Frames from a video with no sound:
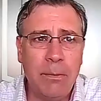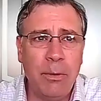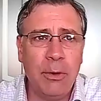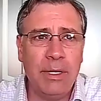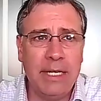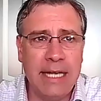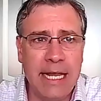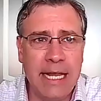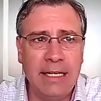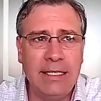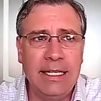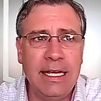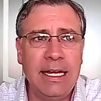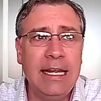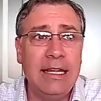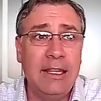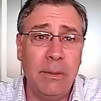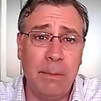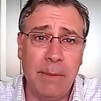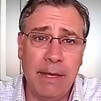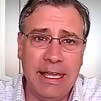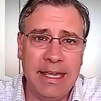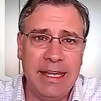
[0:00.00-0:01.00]
predicted at
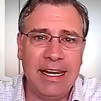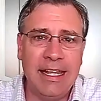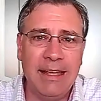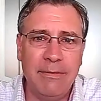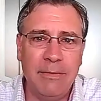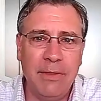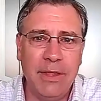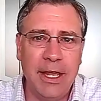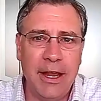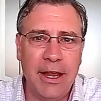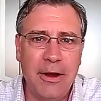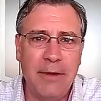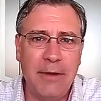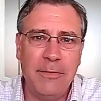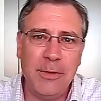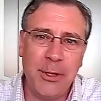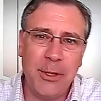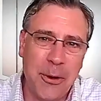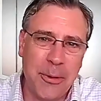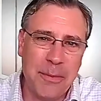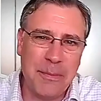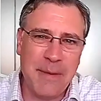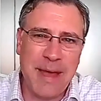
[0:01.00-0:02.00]
the beginning of the year, if you
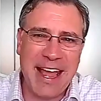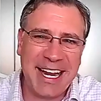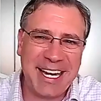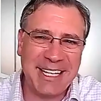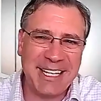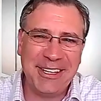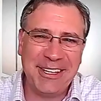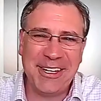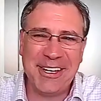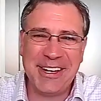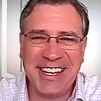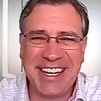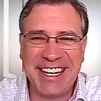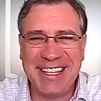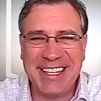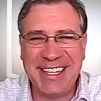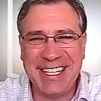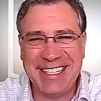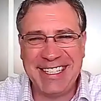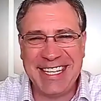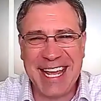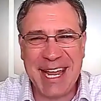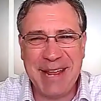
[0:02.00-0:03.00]
go back and look at
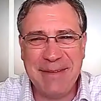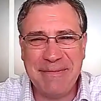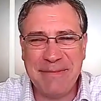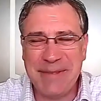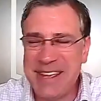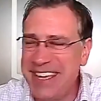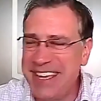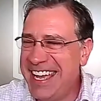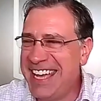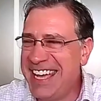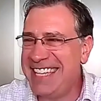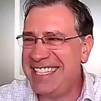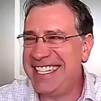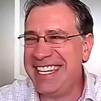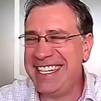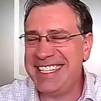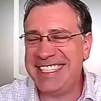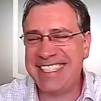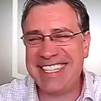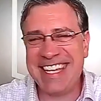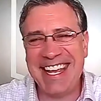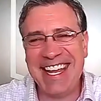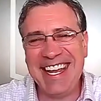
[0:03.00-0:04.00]
the tape, as they
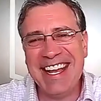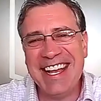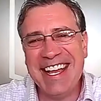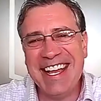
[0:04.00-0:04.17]
say,